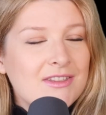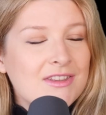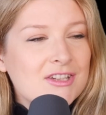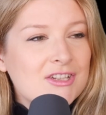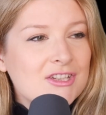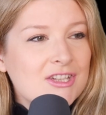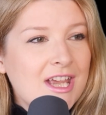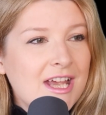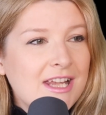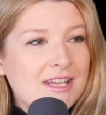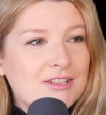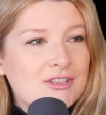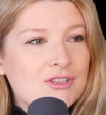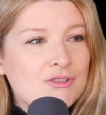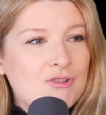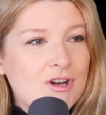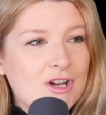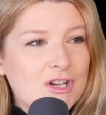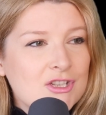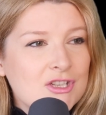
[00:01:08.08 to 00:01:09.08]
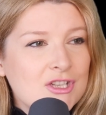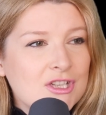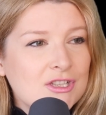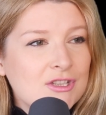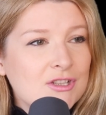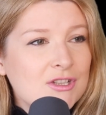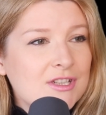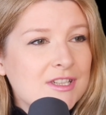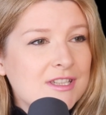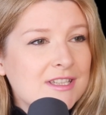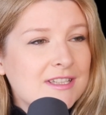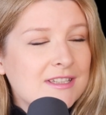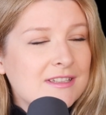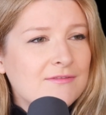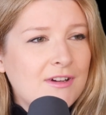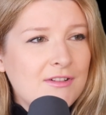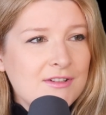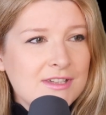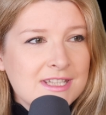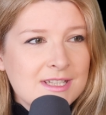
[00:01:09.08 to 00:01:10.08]
The shell structure looks
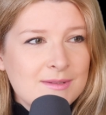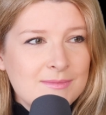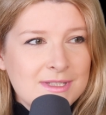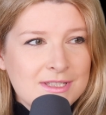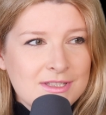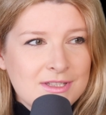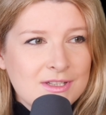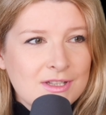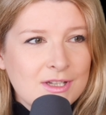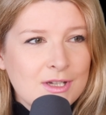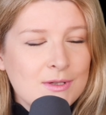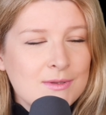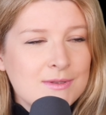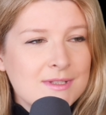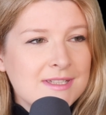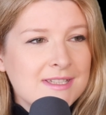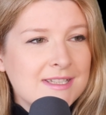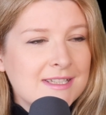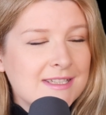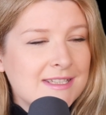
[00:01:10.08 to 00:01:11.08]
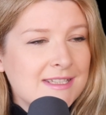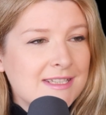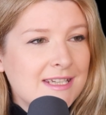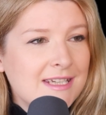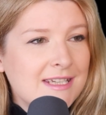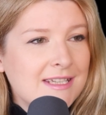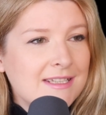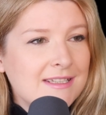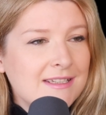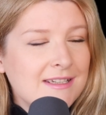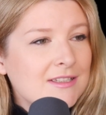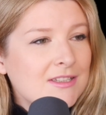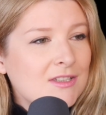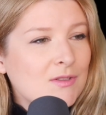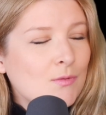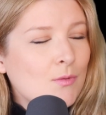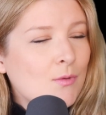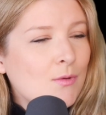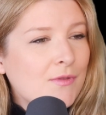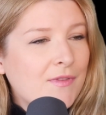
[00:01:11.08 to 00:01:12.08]
very similar to the Koda 16,
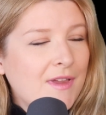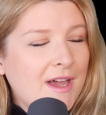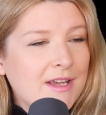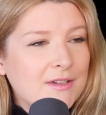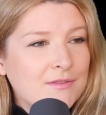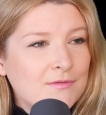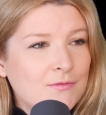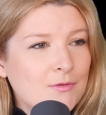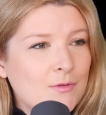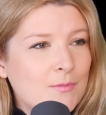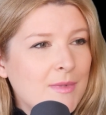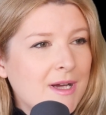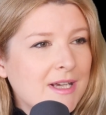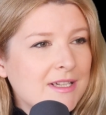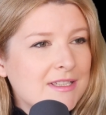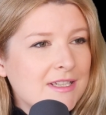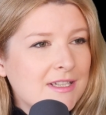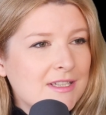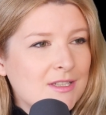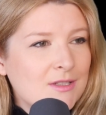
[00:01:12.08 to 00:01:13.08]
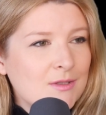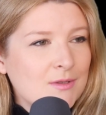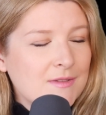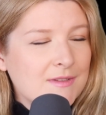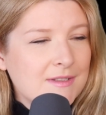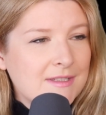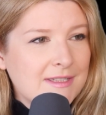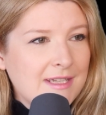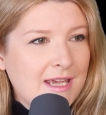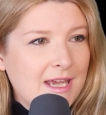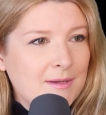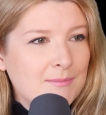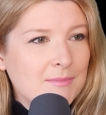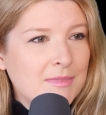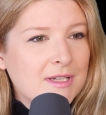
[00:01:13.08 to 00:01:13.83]
so all that format does look the same,